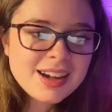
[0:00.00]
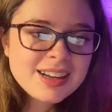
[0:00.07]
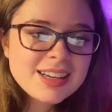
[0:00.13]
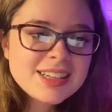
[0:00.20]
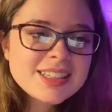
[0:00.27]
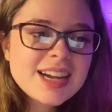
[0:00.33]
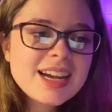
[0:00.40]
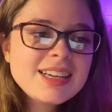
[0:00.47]

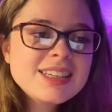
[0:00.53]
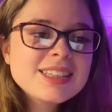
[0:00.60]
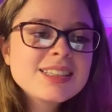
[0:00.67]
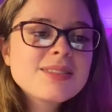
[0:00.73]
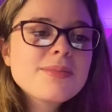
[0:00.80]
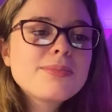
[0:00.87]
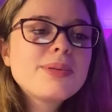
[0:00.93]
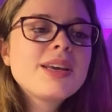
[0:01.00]
Changes
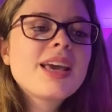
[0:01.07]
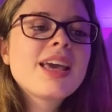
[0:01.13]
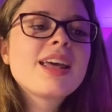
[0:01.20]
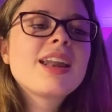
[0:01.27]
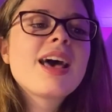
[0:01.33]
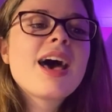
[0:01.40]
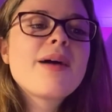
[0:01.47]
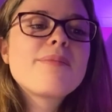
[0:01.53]
begin
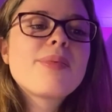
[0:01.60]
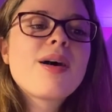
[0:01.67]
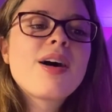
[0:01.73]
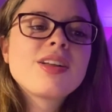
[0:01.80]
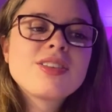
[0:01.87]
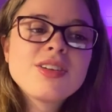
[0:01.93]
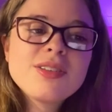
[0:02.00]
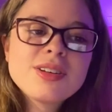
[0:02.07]
at bar
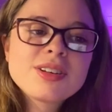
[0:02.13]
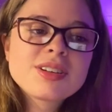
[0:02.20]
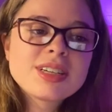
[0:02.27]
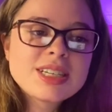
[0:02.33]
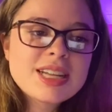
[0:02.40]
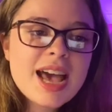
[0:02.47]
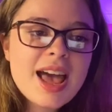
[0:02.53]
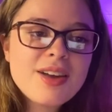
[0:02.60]

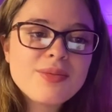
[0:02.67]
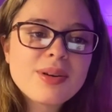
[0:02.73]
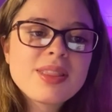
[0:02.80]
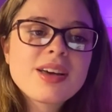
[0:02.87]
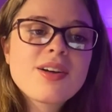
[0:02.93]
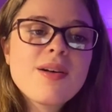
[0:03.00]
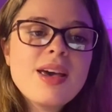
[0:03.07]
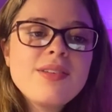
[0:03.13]
210 when the
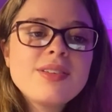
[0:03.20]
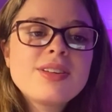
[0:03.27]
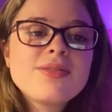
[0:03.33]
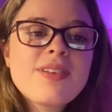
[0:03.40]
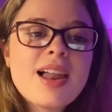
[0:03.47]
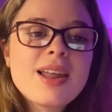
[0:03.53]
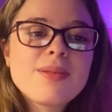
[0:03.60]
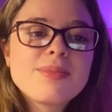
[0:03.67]
quaver
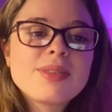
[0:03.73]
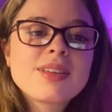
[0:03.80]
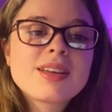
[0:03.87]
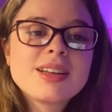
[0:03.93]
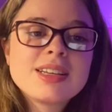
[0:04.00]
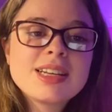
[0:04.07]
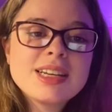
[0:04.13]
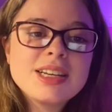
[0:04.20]
develops
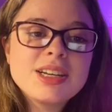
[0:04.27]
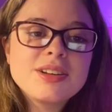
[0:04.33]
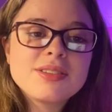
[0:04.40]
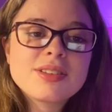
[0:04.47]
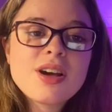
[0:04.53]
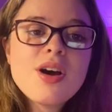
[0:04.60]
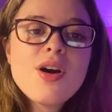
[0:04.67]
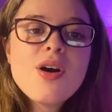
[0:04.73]
continues,
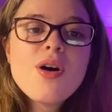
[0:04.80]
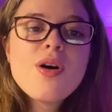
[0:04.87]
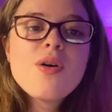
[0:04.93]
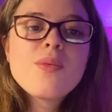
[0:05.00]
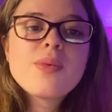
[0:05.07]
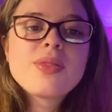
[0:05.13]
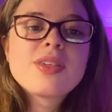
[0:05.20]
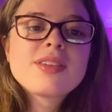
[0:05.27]

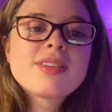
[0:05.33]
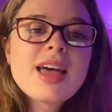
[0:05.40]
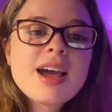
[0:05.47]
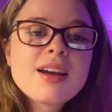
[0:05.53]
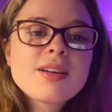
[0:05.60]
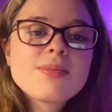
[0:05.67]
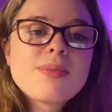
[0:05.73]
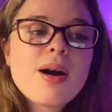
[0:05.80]
with the
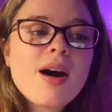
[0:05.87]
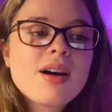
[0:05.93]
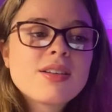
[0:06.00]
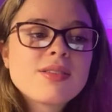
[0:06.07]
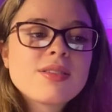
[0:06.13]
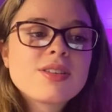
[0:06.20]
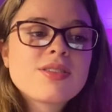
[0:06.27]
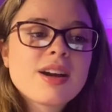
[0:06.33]
second part
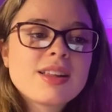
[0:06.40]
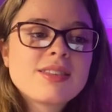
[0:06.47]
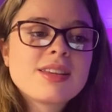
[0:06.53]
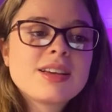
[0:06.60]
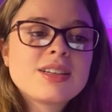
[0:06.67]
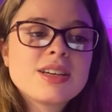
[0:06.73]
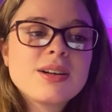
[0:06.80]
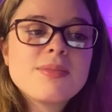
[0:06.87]
of the
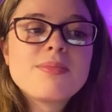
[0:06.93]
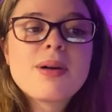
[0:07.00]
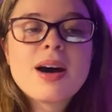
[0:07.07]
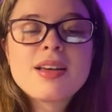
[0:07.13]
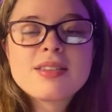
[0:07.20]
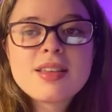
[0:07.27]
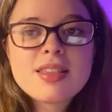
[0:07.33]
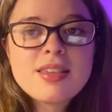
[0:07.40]
transition,
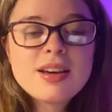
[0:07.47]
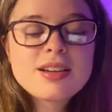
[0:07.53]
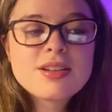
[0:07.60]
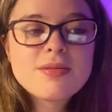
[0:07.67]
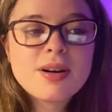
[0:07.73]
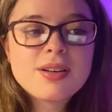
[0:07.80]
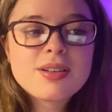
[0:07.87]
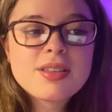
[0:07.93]
bars
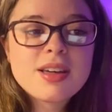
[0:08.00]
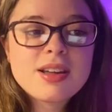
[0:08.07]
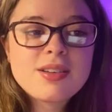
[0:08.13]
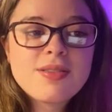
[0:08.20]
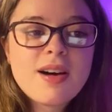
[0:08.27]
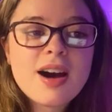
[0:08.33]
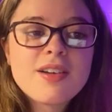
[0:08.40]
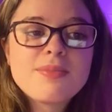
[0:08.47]
31 to
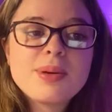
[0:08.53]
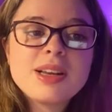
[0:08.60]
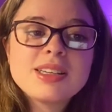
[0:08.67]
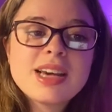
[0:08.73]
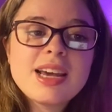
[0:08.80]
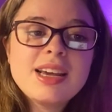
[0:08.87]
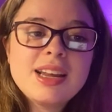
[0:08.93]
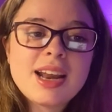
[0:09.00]
35, being
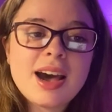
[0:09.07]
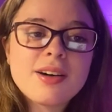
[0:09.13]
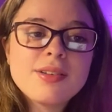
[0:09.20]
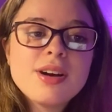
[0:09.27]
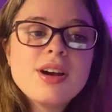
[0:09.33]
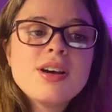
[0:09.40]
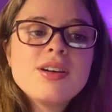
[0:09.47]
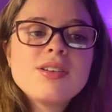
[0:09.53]
taken out
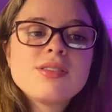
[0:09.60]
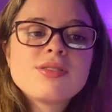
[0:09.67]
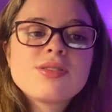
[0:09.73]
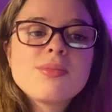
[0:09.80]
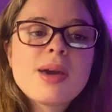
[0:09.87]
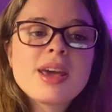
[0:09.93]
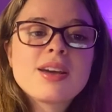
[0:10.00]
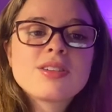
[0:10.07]
to
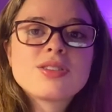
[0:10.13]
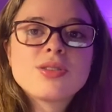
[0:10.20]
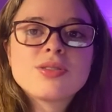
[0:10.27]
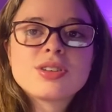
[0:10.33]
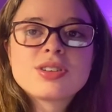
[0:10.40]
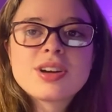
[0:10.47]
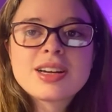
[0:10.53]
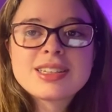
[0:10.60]
make a
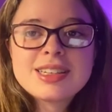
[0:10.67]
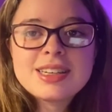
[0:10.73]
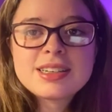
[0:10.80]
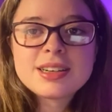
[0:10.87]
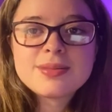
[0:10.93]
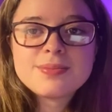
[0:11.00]
shorter transition.